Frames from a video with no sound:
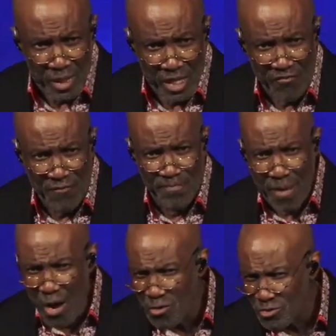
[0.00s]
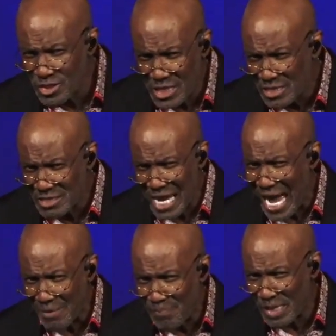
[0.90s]
If Moses
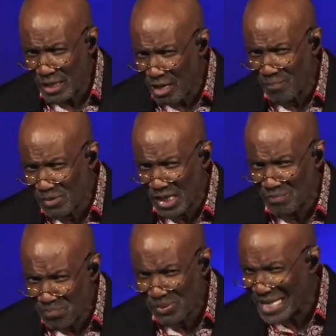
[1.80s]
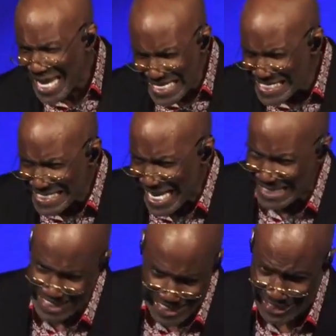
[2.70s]
had become
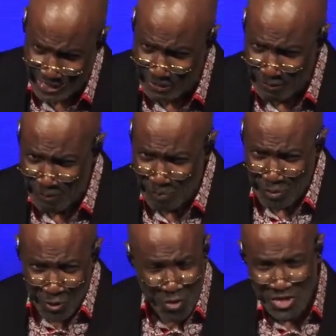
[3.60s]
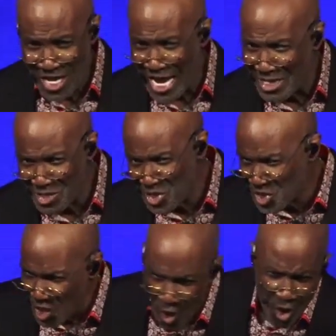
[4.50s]
complacent with
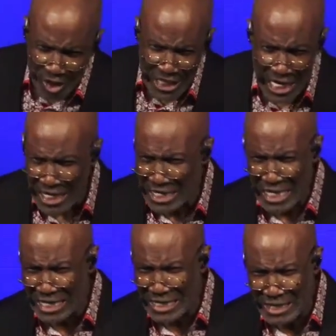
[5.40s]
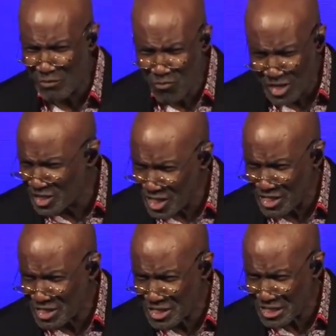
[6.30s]
enjoying the
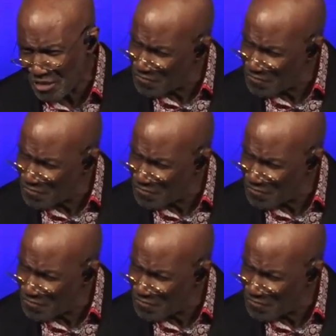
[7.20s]
riches of